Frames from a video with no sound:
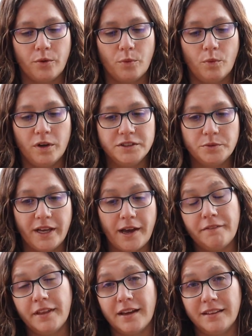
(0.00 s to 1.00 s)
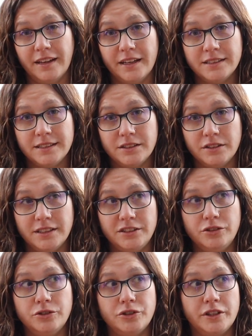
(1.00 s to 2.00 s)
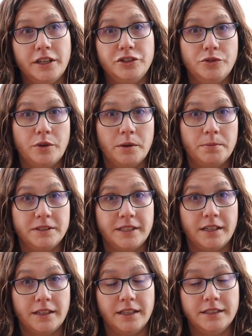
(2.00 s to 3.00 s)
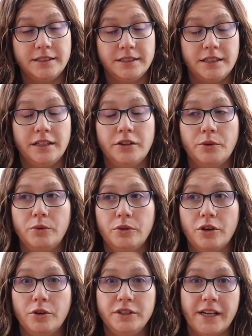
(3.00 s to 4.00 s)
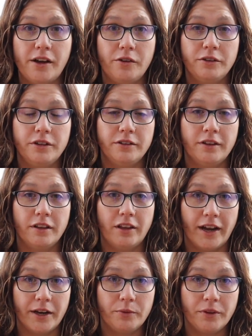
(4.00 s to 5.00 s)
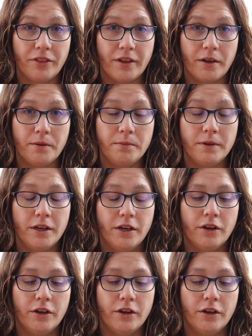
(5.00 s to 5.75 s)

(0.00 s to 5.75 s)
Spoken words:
Once we have that list, it's usually a 200% list. We'll go down the line with them.